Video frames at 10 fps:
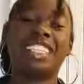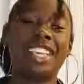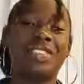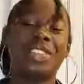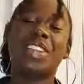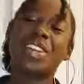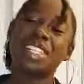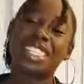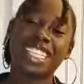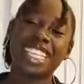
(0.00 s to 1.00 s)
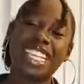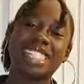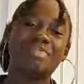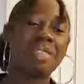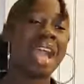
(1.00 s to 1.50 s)

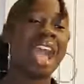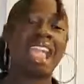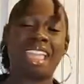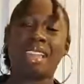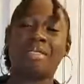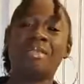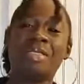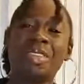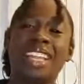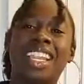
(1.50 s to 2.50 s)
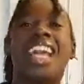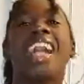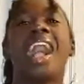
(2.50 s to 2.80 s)
difficulties, but I am on.